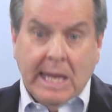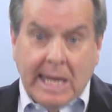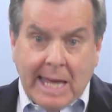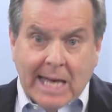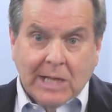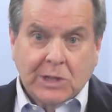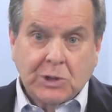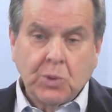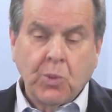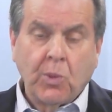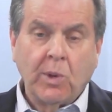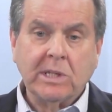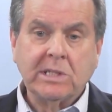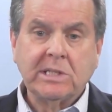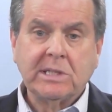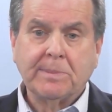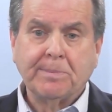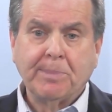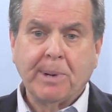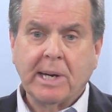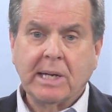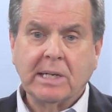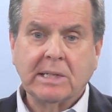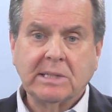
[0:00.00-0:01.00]
Yes, once
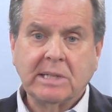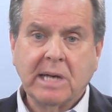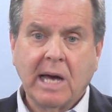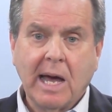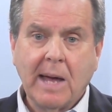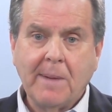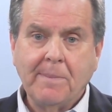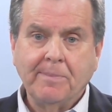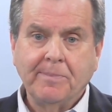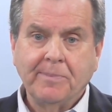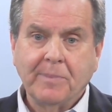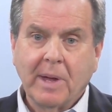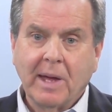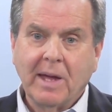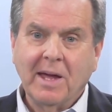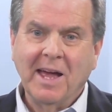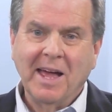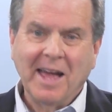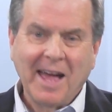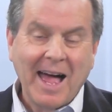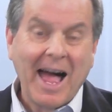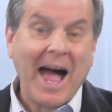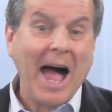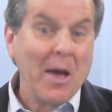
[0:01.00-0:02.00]
upon a time,
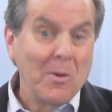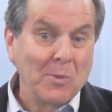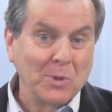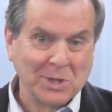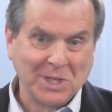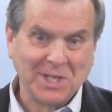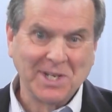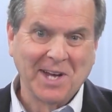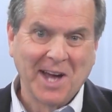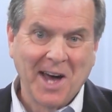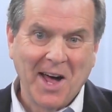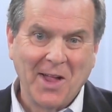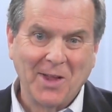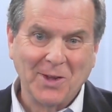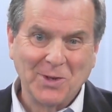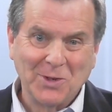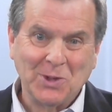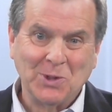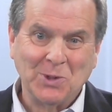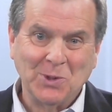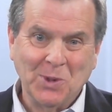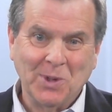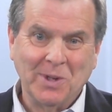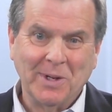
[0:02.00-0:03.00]
I was a
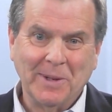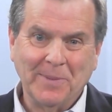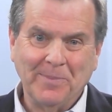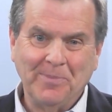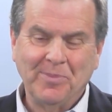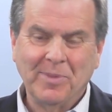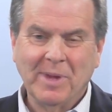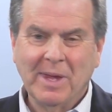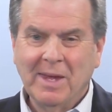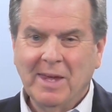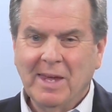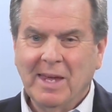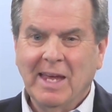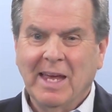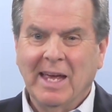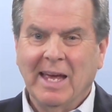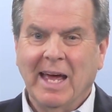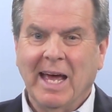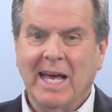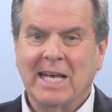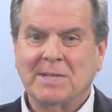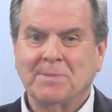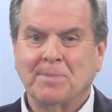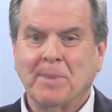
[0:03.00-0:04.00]
college student.
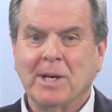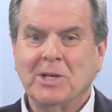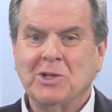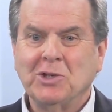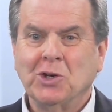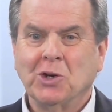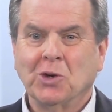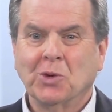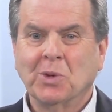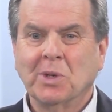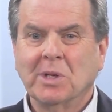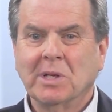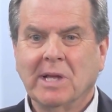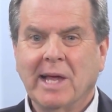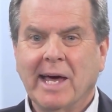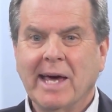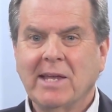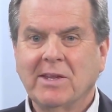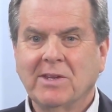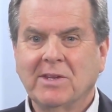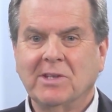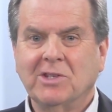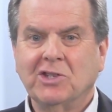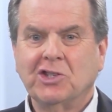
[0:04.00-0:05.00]
As my children
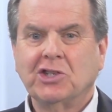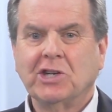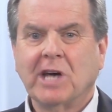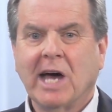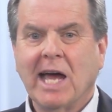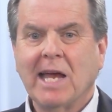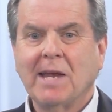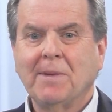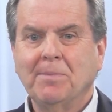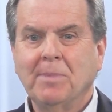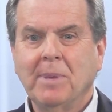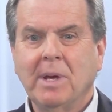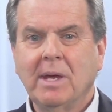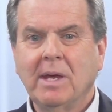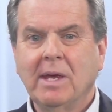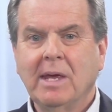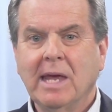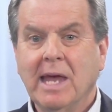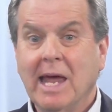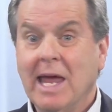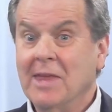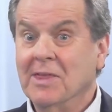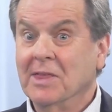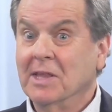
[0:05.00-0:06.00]
like to chide
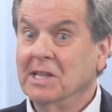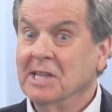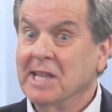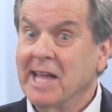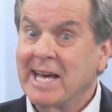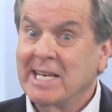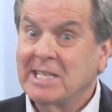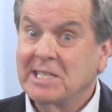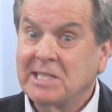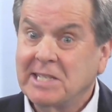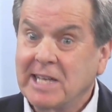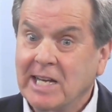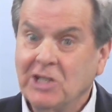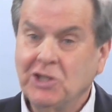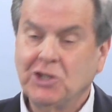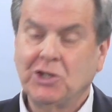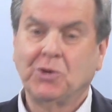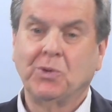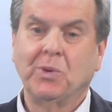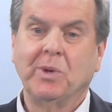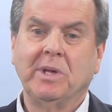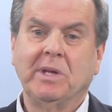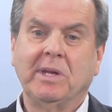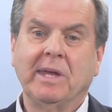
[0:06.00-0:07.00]
me, in the last
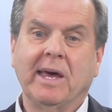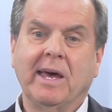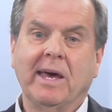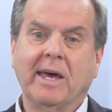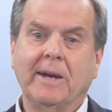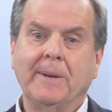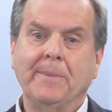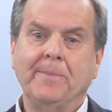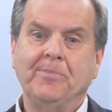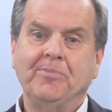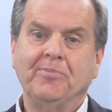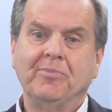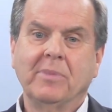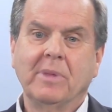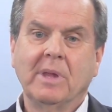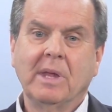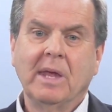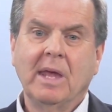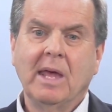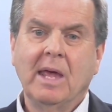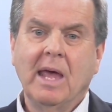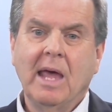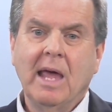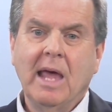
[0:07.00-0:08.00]
century, Dad.
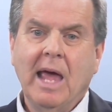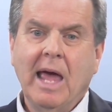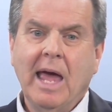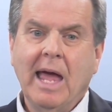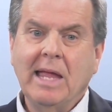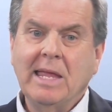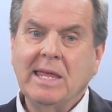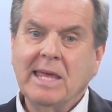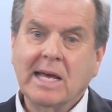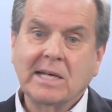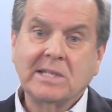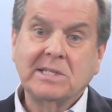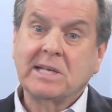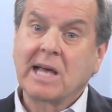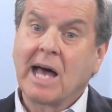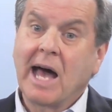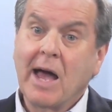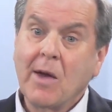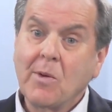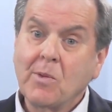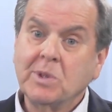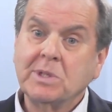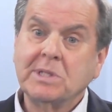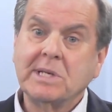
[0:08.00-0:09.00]
And yes,
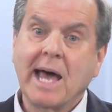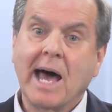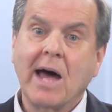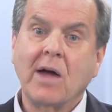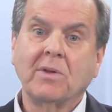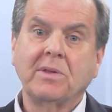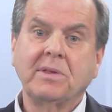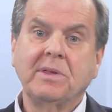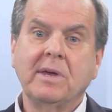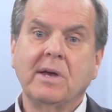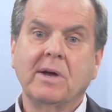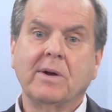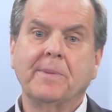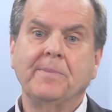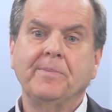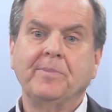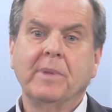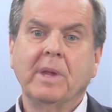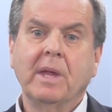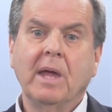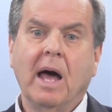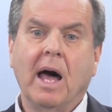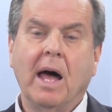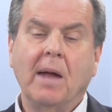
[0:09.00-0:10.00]
I was out there
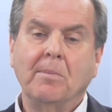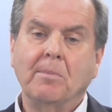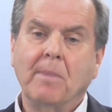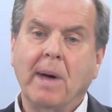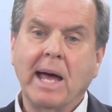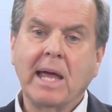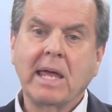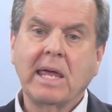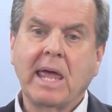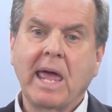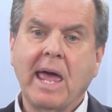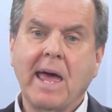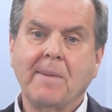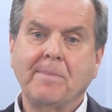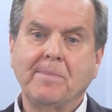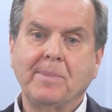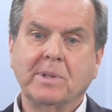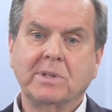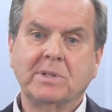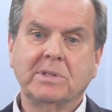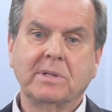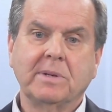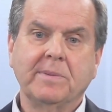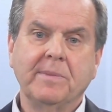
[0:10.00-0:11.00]
on my
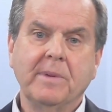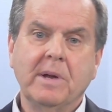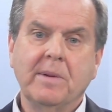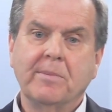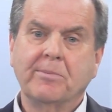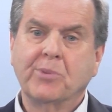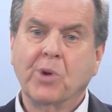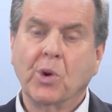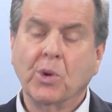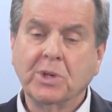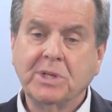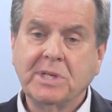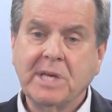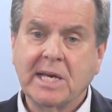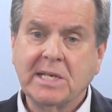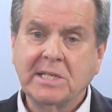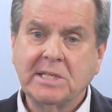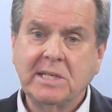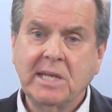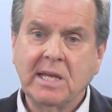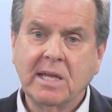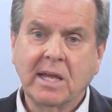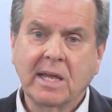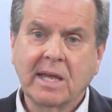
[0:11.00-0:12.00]
campus
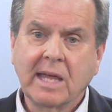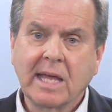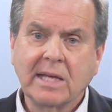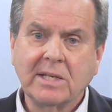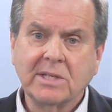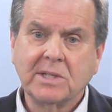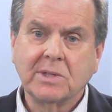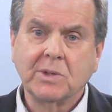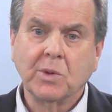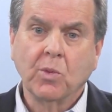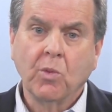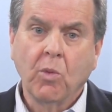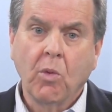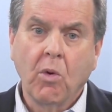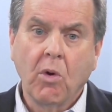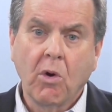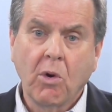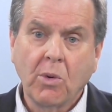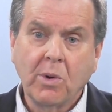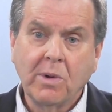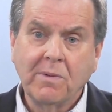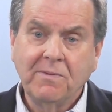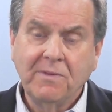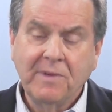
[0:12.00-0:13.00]
protesting against the
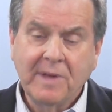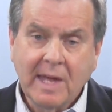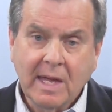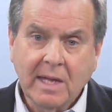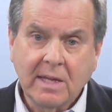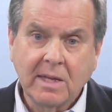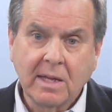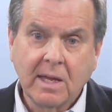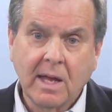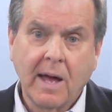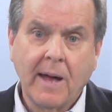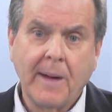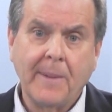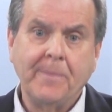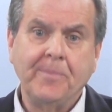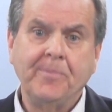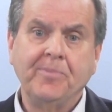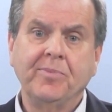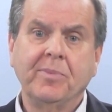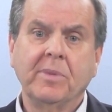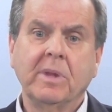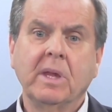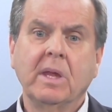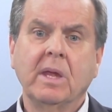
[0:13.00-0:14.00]
war in Vietnam,